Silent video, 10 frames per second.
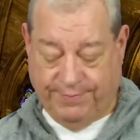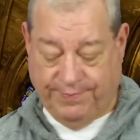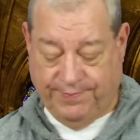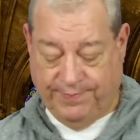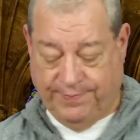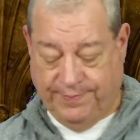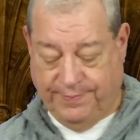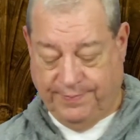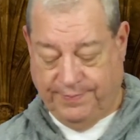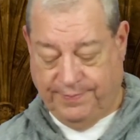
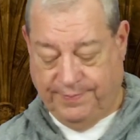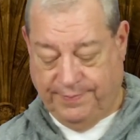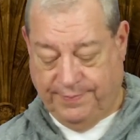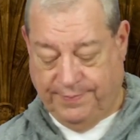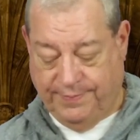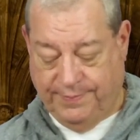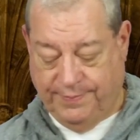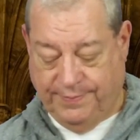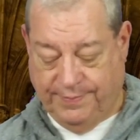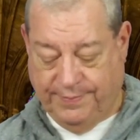
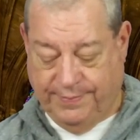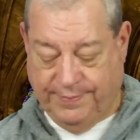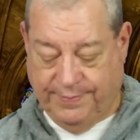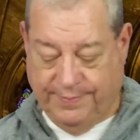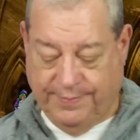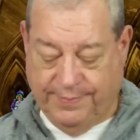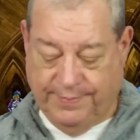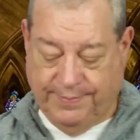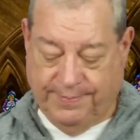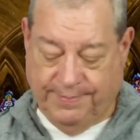
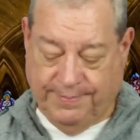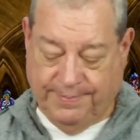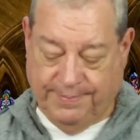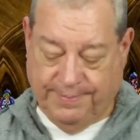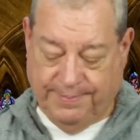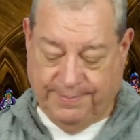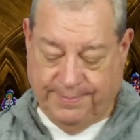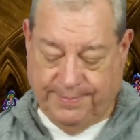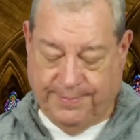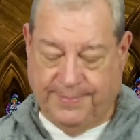
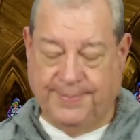(no one is talking)